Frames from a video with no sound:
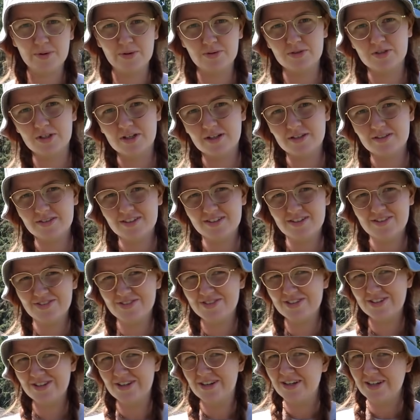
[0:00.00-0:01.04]
Bo
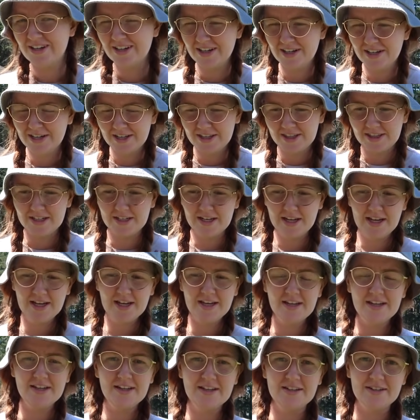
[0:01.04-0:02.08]
Johnsons. The
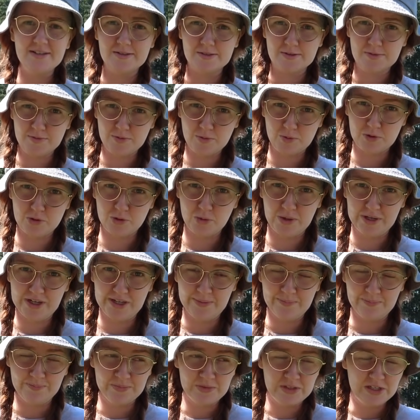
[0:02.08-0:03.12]
day is four
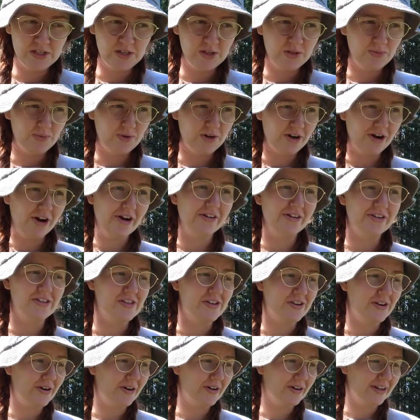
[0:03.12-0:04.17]
twenty. We are out in
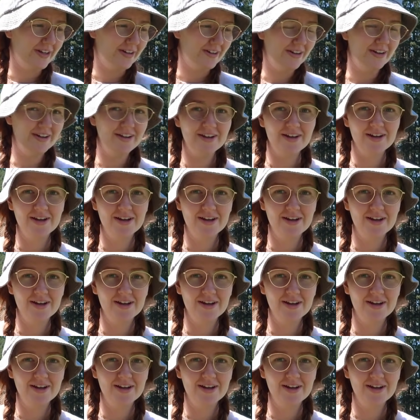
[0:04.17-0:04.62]
the garden.